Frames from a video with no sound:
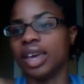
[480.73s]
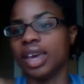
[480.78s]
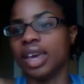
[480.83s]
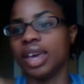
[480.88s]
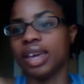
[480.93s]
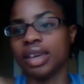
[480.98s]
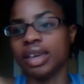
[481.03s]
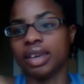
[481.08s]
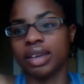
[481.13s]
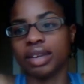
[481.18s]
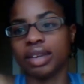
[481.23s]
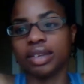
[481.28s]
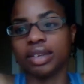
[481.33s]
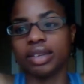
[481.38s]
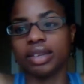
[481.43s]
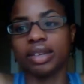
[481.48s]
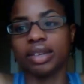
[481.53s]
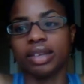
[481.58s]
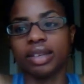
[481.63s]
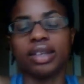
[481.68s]

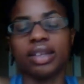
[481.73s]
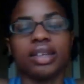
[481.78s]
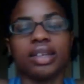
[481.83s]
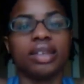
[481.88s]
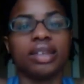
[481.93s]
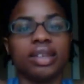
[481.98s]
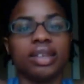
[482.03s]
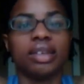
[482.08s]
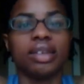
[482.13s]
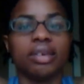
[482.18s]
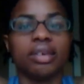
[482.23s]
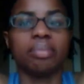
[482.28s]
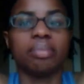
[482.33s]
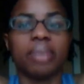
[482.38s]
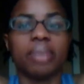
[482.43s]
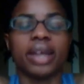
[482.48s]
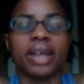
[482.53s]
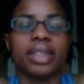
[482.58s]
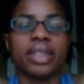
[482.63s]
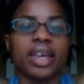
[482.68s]
And
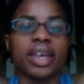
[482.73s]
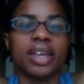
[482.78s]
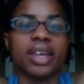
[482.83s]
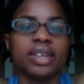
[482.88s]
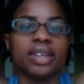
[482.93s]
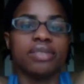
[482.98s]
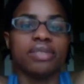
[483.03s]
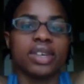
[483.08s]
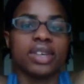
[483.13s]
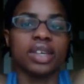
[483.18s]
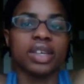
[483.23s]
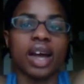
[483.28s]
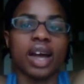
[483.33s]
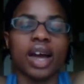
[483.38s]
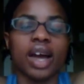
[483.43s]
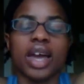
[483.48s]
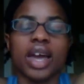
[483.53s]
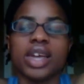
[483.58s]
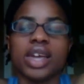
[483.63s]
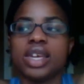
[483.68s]
by the end of it,
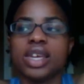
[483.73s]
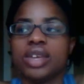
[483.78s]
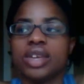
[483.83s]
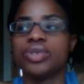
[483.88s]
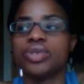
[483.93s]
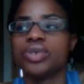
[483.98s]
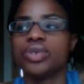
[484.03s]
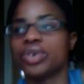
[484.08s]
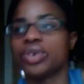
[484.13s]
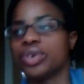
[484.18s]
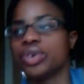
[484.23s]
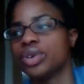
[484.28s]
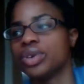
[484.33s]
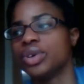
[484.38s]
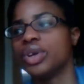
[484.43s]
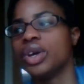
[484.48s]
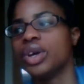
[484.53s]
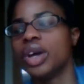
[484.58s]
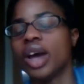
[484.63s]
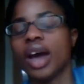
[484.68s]
I either
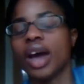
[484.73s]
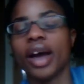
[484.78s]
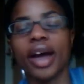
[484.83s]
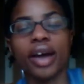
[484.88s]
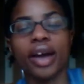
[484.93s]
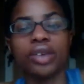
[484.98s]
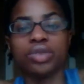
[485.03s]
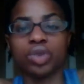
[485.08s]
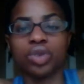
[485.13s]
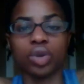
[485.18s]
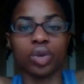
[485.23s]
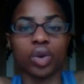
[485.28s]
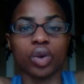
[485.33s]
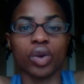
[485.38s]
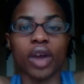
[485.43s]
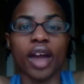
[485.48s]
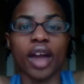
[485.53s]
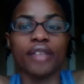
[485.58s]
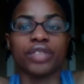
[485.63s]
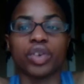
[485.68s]
no
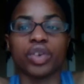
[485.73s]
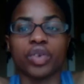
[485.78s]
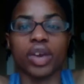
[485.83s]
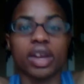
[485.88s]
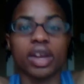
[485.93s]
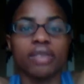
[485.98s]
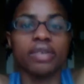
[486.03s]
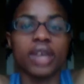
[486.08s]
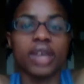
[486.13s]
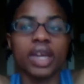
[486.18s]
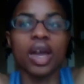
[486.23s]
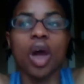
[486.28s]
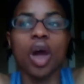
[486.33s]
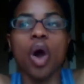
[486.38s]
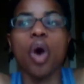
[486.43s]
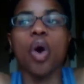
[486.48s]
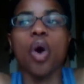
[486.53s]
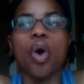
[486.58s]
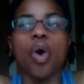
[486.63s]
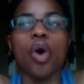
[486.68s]
longer have the craving
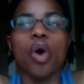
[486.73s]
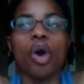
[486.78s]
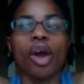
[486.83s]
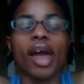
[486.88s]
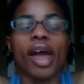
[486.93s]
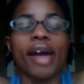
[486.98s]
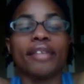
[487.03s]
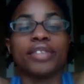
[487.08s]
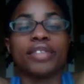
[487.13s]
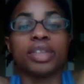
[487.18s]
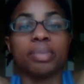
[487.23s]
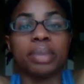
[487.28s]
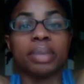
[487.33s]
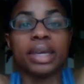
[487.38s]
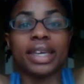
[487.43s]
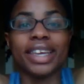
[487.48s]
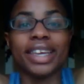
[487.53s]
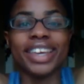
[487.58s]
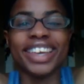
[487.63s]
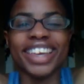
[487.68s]
or have to
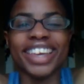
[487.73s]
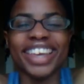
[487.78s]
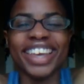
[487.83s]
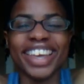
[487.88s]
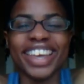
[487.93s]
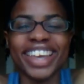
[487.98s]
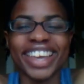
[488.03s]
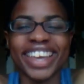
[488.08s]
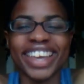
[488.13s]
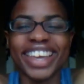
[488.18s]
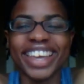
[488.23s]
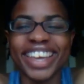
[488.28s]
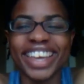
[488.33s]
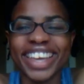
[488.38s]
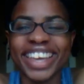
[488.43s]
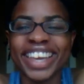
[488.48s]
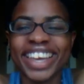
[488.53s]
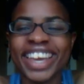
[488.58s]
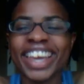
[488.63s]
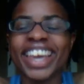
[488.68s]
pee.
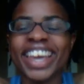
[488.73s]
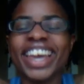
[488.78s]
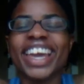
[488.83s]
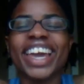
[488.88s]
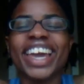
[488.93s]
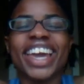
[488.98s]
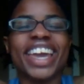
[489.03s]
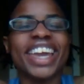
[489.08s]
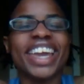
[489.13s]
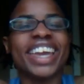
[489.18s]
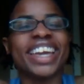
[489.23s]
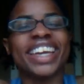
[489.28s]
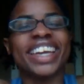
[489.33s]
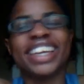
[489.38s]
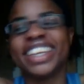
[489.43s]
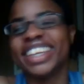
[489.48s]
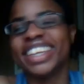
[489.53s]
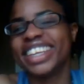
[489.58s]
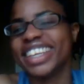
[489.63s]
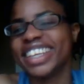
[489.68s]

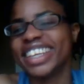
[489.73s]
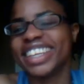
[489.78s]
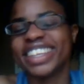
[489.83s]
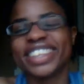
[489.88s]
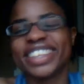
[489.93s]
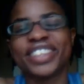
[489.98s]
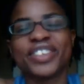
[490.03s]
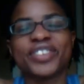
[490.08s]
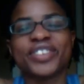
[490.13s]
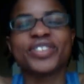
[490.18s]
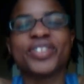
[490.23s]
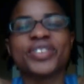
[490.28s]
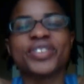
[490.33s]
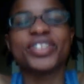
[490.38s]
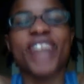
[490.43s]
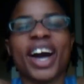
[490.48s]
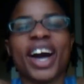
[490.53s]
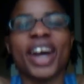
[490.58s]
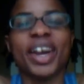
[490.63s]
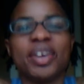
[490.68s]
And there's no
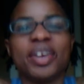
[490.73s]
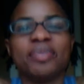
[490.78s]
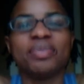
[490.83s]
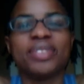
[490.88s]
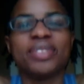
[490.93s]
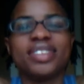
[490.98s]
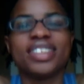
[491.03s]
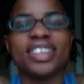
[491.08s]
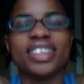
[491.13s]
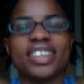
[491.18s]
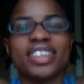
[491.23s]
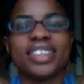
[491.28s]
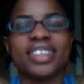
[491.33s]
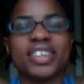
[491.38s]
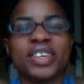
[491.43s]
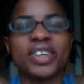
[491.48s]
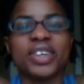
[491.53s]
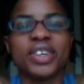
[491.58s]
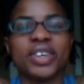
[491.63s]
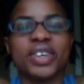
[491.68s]
time
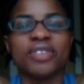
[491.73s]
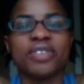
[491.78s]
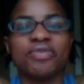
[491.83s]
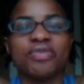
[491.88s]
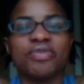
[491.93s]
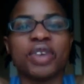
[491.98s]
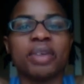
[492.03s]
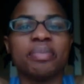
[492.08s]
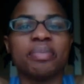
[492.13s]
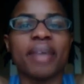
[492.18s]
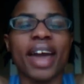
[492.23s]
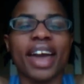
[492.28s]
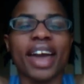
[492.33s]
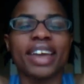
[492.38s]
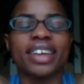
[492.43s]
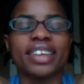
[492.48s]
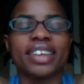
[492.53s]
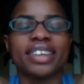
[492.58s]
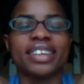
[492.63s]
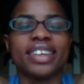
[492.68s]
to run
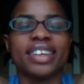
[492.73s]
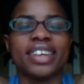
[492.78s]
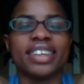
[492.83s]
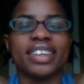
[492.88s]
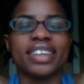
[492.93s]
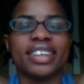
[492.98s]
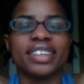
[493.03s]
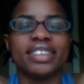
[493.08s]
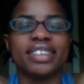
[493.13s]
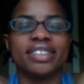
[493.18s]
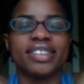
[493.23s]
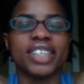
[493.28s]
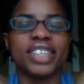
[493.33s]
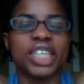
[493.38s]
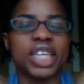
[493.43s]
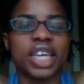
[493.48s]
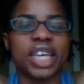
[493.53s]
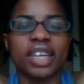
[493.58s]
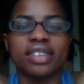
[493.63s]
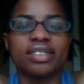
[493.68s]
back and
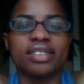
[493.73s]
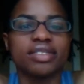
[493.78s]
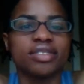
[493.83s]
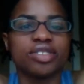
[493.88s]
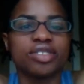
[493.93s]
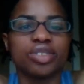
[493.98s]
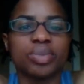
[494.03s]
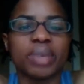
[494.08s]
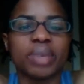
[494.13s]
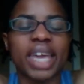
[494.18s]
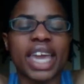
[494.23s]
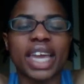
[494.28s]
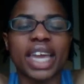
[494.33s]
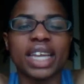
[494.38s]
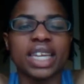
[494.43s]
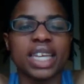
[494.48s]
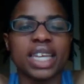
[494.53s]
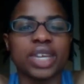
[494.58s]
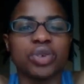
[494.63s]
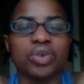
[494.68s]
get some
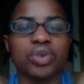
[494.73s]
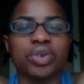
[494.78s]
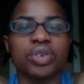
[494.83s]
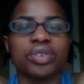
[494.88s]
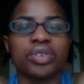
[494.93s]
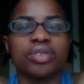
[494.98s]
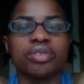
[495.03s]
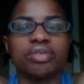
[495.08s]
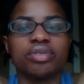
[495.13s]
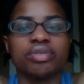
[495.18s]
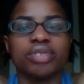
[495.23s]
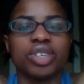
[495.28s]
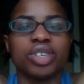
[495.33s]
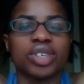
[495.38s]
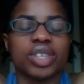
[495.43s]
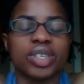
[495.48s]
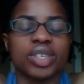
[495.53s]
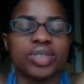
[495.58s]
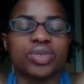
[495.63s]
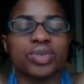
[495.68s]
candy or
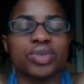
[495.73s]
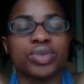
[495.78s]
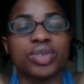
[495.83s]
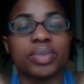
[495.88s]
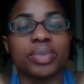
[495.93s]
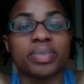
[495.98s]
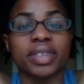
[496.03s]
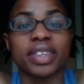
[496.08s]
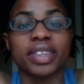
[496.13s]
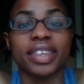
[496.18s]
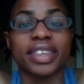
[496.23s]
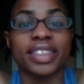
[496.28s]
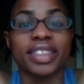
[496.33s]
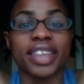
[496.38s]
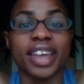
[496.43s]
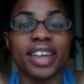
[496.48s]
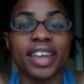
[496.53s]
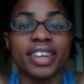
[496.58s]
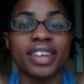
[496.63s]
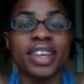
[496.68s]
cookies or something like
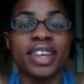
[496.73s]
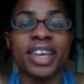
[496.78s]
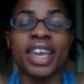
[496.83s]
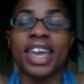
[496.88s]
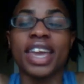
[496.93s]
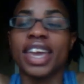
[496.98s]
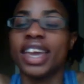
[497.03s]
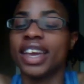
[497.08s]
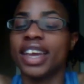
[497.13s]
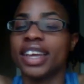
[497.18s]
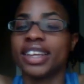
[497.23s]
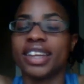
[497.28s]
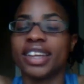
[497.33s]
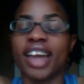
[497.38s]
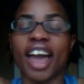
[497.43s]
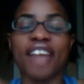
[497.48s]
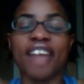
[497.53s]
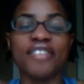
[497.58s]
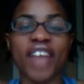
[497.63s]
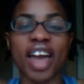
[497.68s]
that. And
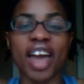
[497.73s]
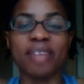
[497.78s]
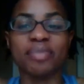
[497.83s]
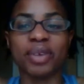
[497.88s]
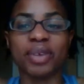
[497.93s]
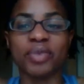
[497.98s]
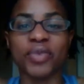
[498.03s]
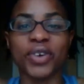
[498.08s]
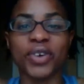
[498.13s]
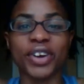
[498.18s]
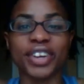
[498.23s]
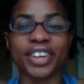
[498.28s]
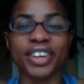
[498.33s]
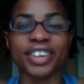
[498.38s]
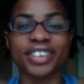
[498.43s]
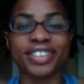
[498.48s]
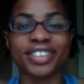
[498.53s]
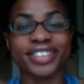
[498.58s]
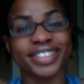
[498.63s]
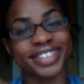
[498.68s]
I've had my
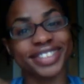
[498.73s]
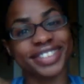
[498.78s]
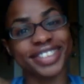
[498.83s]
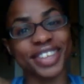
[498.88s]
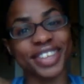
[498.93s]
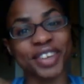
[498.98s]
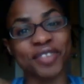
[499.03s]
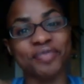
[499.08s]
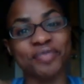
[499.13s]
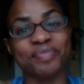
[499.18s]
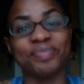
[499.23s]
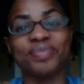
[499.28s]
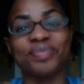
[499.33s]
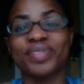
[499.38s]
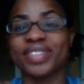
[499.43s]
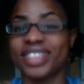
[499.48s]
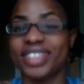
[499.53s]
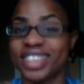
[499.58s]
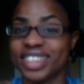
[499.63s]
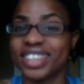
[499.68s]
water, so
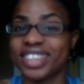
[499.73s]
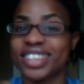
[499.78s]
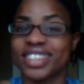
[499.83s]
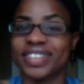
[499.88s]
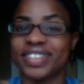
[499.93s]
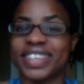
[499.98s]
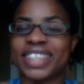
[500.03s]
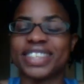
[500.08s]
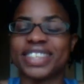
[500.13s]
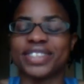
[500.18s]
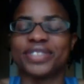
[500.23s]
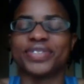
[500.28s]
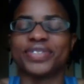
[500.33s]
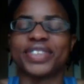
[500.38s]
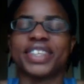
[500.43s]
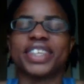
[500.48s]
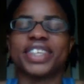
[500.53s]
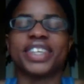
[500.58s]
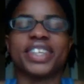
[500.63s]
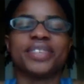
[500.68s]
this one's
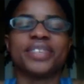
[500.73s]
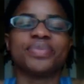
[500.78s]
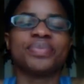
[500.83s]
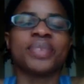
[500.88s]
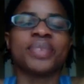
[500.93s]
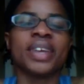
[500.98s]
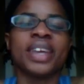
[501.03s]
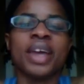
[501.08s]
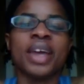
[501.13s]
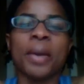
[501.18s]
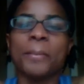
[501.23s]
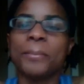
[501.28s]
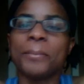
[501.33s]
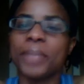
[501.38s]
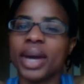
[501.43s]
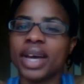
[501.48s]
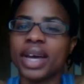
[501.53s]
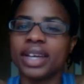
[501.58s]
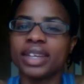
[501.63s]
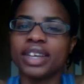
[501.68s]
really good.
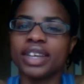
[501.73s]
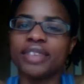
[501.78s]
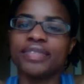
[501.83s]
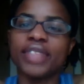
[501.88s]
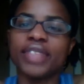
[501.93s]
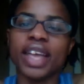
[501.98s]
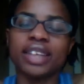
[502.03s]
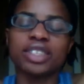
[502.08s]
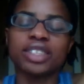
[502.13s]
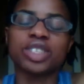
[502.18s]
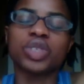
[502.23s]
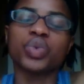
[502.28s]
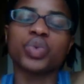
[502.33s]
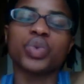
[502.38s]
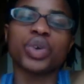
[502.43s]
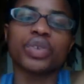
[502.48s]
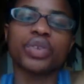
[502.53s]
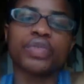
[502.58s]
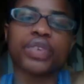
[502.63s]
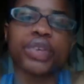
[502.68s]
But if that doesn't
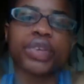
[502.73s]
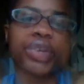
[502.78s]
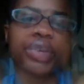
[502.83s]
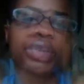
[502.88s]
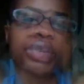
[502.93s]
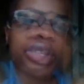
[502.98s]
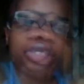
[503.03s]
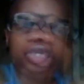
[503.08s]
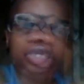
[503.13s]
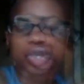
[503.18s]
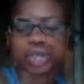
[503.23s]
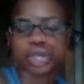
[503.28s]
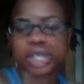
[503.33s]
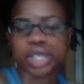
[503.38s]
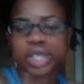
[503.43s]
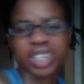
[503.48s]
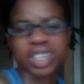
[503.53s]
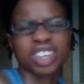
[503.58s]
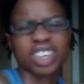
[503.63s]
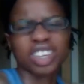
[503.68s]
work for you, let's try to
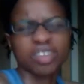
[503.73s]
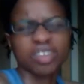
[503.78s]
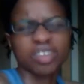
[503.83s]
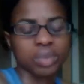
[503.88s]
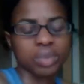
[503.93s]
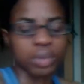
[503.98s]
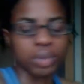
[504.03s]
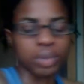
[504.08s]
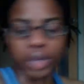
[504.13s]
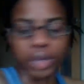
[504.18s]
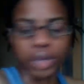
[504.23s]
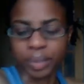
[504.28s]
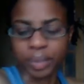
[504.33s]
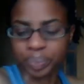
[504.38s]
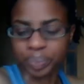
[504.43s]
get comfortable here.